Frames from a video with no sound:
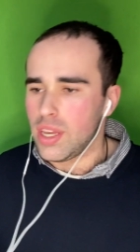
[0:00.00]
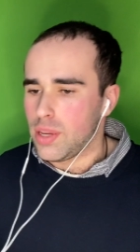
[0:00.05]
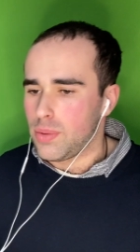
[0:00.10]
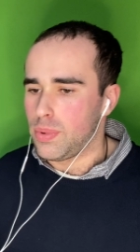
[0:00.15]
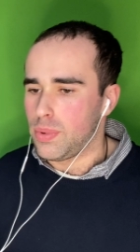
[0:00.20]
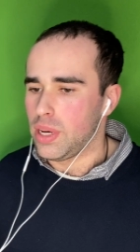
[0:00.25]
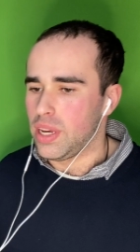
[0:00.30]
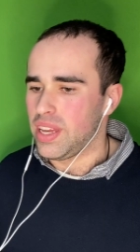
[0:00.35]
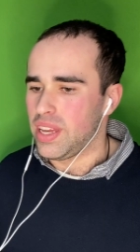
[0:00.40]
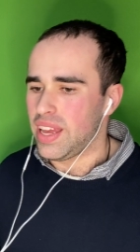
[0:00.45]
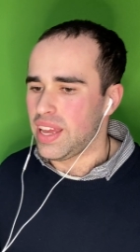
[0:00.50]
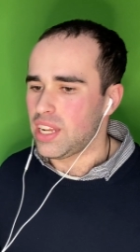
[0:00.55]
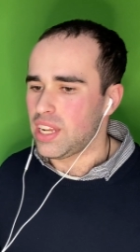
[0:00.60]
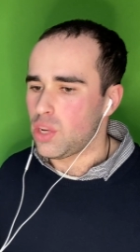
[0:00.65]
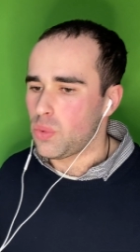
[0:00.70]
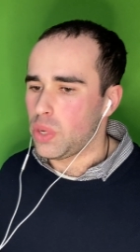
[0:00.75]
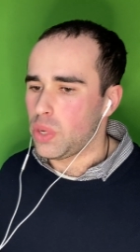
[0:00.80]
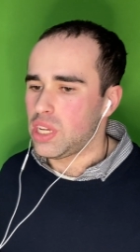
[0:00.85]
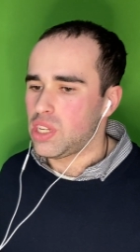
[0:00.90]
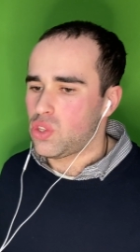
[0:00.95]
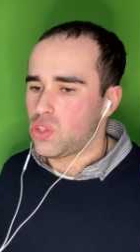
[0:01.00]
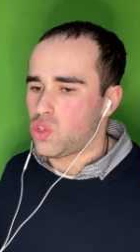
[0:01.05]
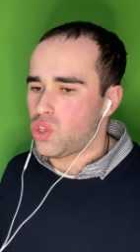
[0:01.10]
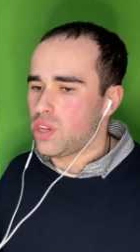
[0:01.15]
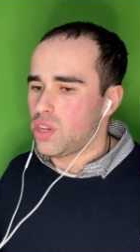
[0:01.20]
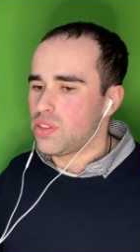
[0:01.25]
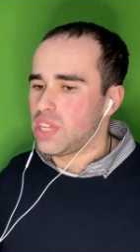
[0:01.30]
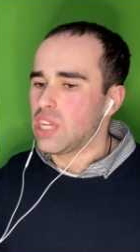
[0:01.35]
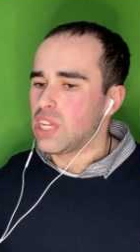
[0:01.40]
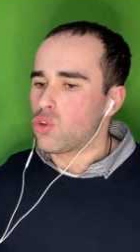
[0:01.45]
But anyways, uh,
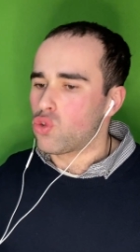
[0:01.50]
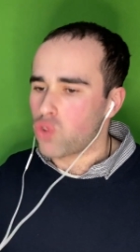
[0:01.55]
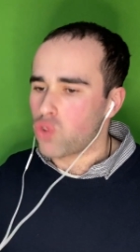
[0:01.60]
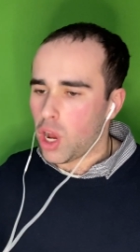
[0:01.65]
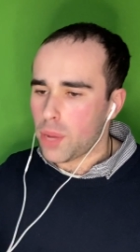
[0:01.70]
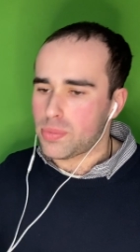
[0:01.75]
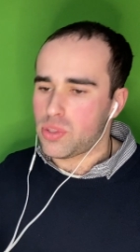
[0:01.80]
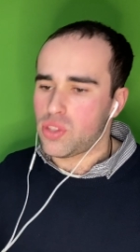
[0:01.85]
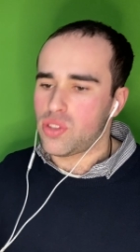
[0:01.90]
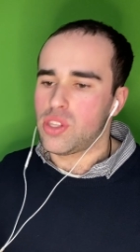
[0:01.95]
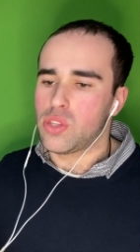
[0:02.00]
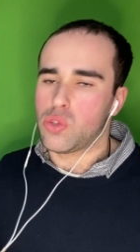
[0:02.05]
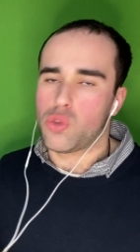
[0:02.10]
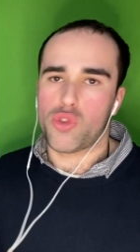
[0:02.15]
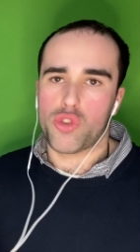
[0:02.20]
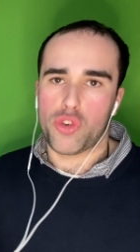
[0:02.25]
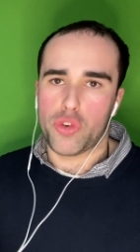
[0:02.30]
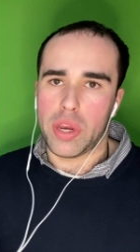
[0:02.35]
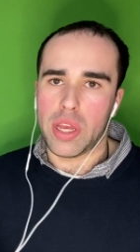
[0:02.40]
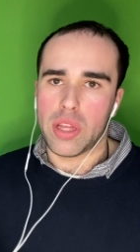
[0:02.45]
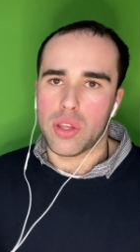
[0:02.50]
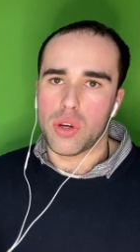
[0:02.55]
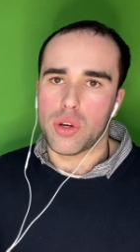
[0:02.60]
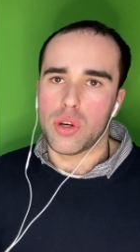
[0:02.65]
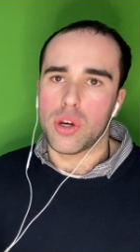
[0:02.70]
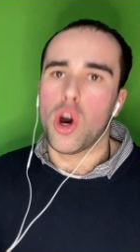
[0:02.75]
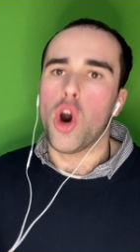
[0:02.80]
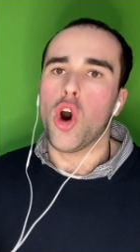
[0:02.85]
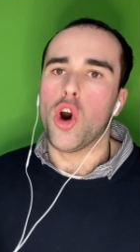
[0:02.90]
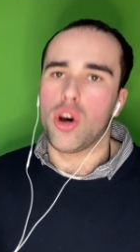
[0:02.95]
they dropped this
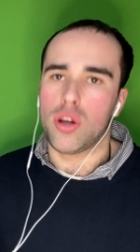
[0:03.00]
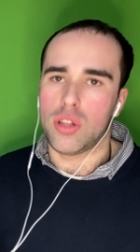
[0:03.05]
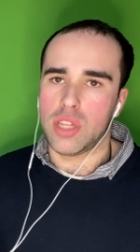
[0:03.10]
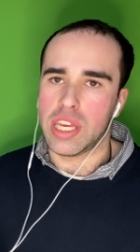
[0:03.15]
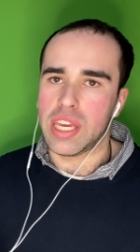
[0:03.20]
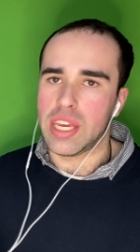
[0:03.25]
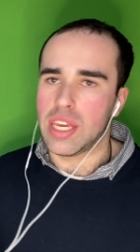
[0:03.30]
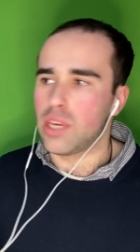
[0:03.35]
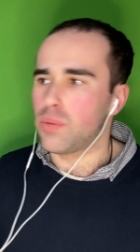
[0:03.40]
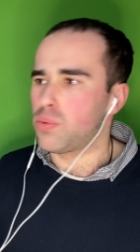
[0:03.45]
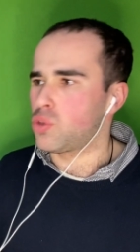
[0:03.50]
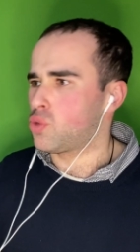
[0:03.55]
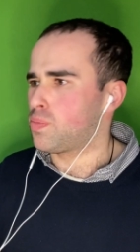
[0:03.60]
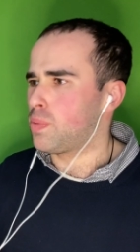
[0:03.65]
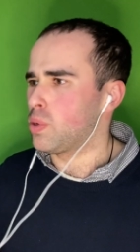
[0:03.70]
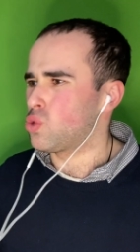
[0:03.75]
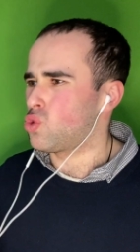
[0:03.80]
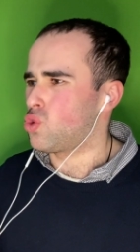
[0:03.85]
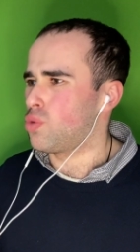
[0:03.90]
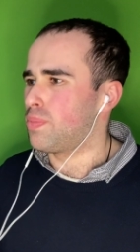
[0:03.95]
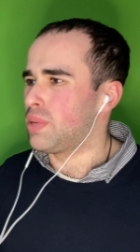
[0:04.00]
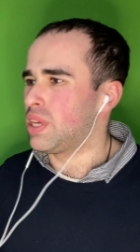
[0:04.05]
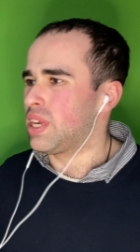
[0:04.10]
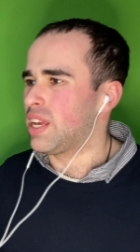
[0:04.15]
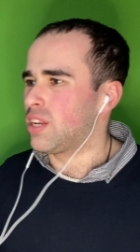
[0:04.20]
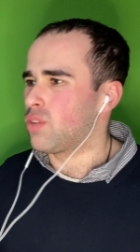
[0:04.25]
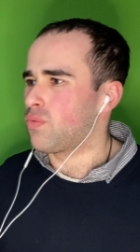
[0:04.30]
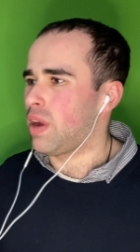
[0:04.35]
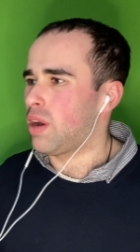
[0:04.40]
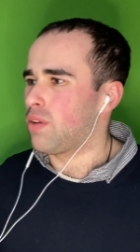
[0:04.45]
trailer early. It was supposed to be
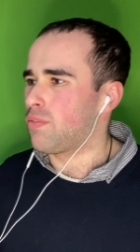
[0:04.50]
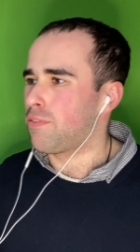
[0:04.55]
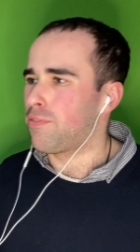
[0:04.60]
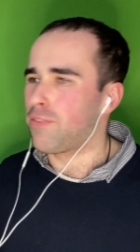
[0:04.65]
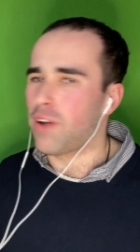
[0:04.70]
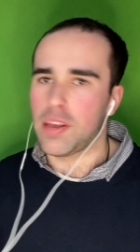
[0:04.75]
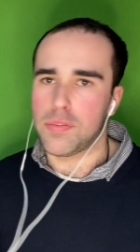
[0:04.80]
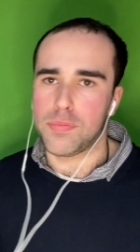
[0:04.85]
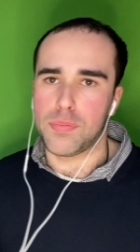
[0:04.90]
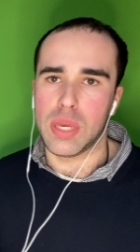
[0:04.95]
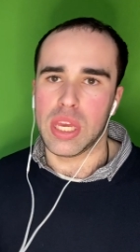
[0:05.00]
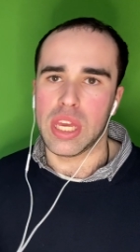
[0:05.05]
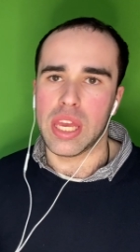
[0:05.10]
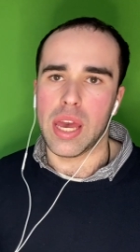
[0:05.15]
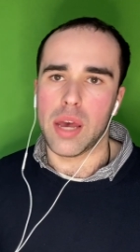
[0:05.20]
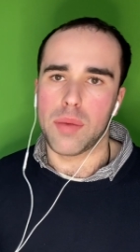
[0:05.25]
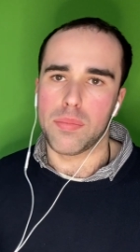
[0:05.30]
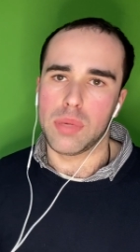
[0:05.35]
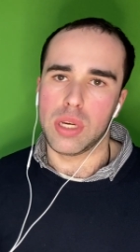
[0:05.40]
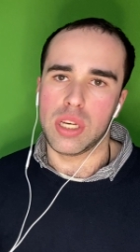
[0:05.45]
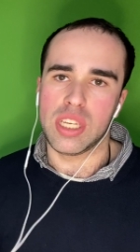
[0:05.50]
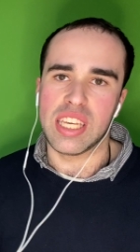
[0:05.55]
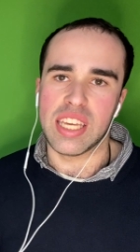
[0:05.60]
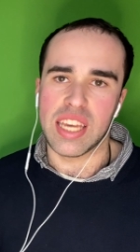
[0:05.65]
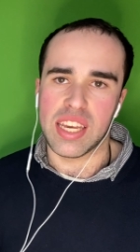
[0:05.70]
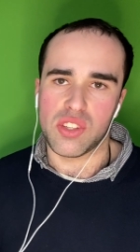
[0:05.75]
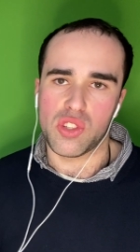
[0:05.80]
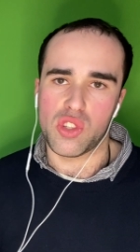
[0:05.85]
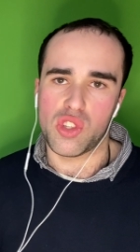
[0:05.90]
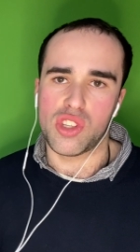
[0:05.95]
at around five p m E
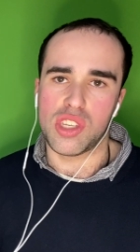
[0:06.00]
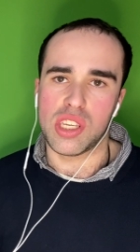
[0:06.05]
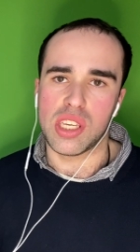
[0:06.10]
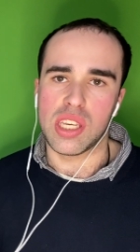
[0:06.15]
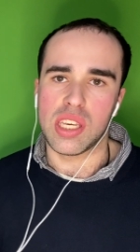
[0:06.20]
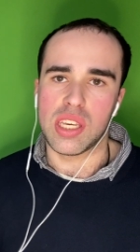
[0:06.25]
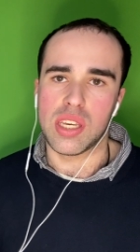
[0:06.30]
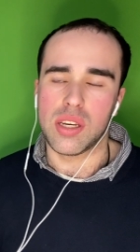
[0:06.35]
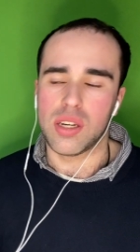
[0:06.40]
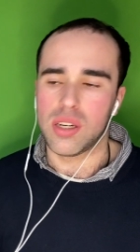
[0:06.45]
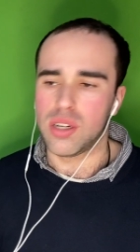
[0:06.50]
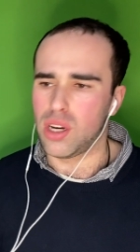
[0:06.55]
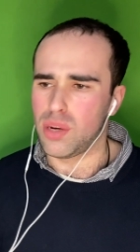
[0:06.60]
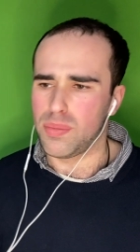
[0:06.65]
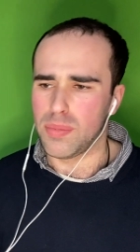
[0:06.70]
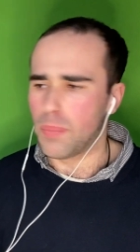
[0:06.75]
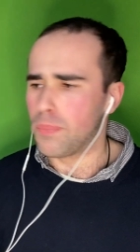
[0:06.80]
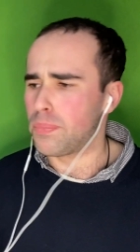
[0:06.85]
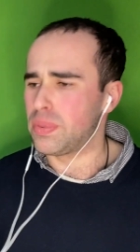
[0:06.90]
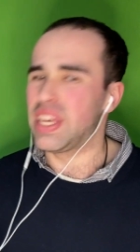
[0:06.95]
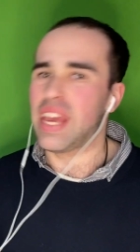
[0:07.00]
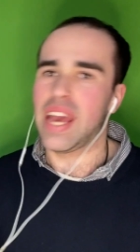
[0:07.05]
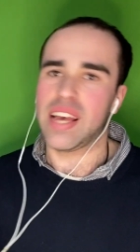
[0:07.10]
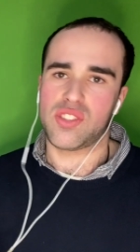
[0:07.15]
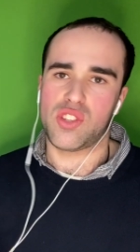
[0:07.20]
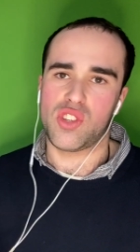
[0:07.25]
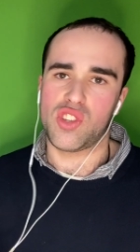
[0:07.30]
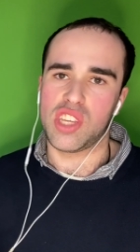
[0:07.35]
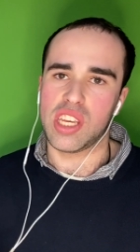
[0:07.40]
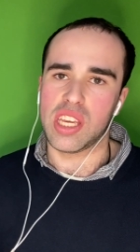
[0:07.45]
S T, uh, B
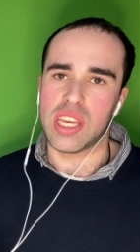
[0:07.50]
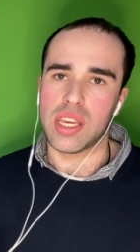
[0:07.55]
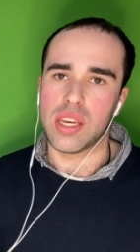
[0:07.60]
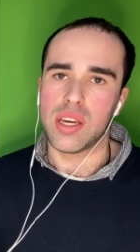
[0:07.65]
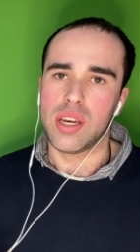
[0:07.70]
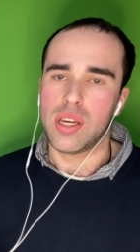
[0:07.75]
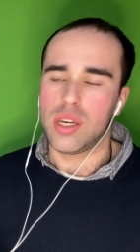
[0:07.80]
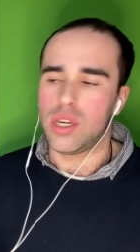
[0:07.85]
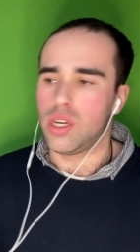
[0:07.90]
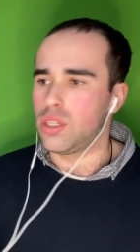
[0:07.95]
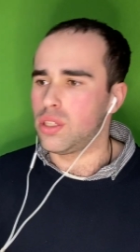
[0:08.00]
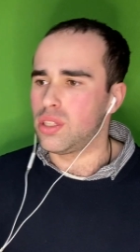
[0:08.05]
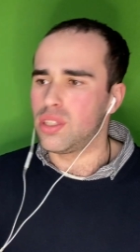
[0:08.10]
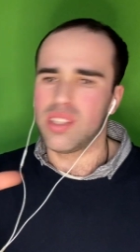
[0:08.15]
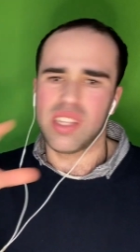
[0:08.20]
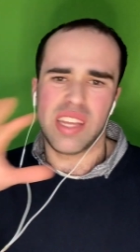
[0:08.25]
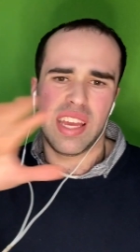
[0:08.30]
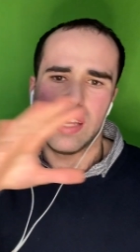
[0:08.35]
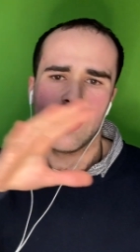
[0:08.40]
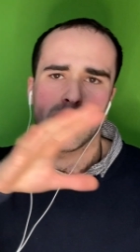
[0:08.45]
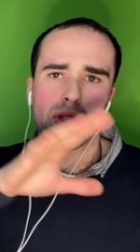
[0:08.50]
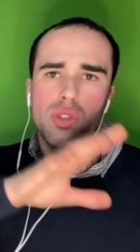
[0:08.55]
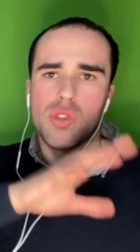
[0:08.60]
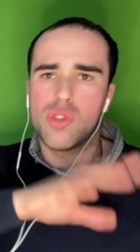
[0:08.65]
S T, and, and